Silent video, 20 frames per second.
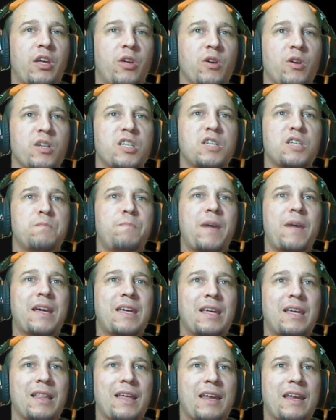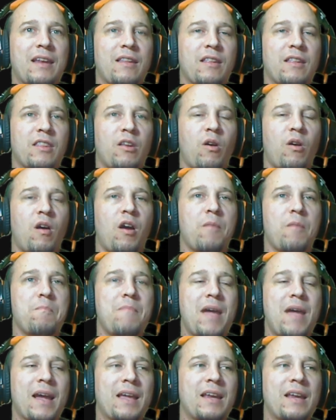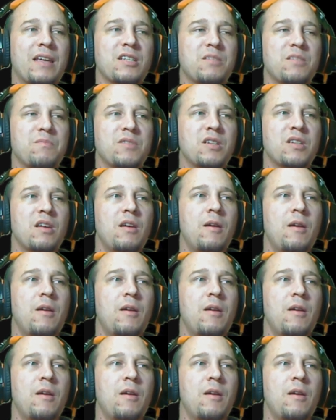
You're speculating that there are mechanisms